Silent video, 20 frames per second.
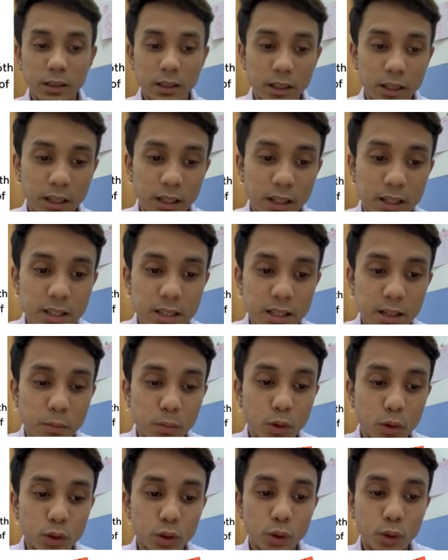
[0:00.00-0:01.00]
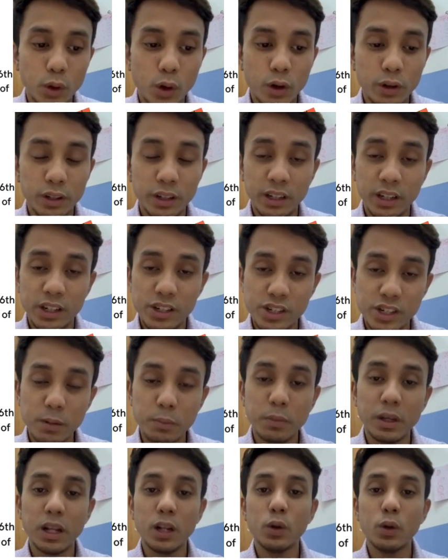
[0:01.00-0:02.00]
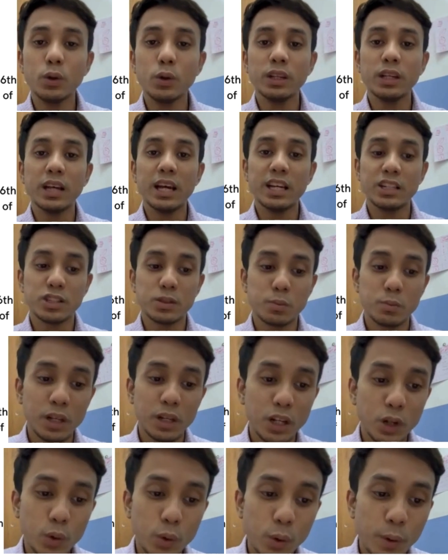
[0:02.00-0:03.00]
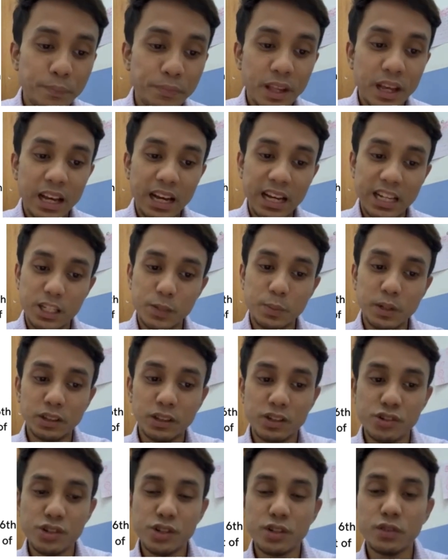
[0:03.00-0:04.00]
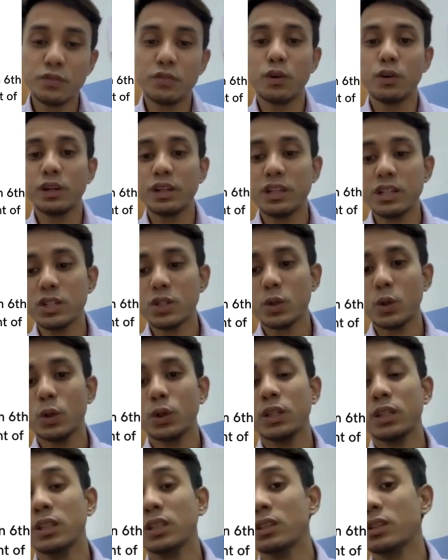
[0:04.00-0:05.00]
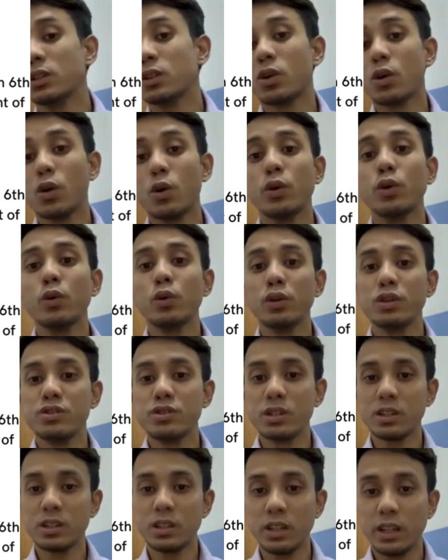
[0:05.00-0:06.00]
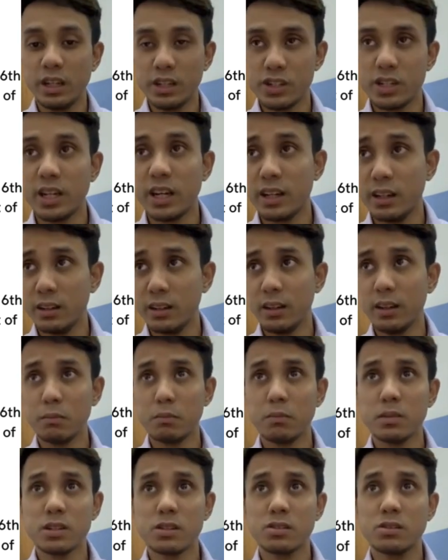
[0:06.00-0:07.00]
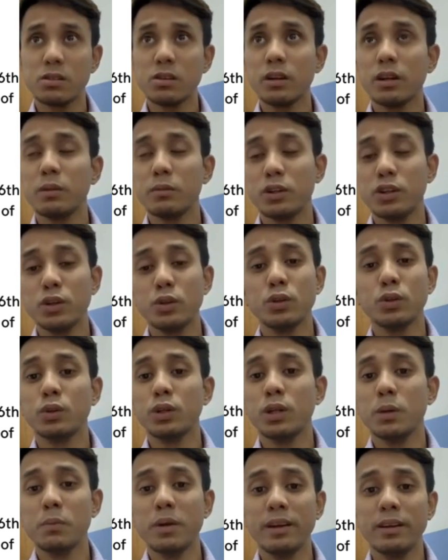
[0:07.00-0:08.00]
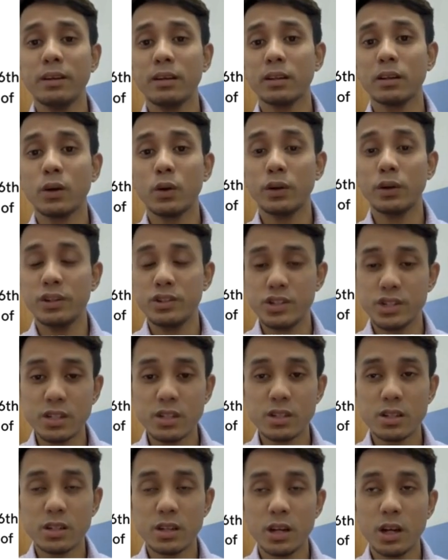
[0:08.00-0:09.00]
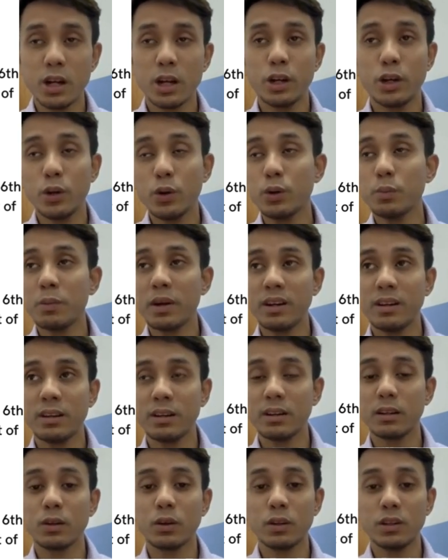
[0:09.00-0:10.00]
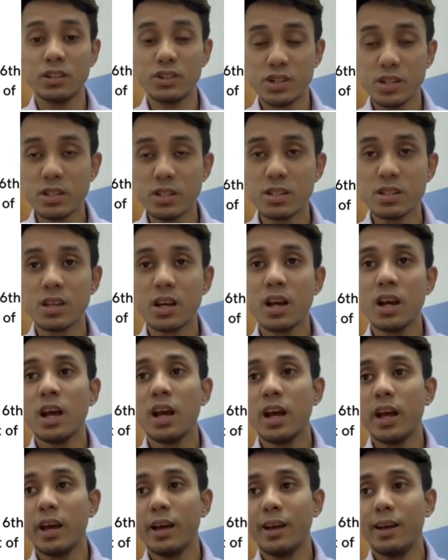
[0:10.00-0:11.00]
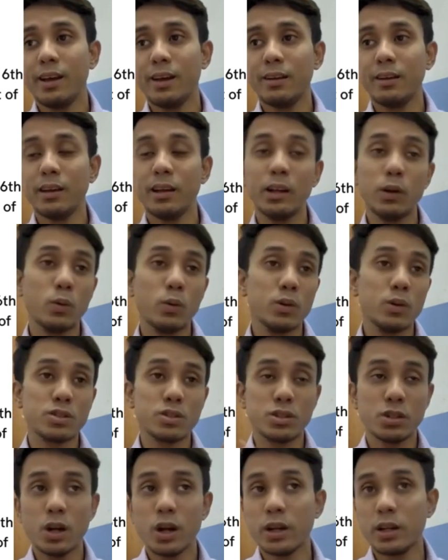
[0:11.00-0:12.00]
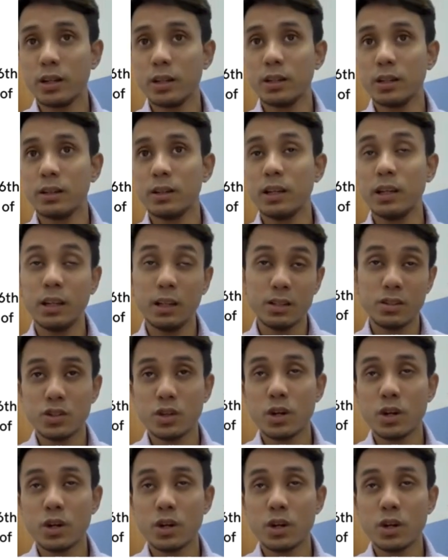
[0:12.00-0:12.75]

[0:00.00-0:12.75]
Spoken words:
It is the motor coordination below expectation for his or her chronological age, and it must not due to the medical conditions, non-medical conditions, and it is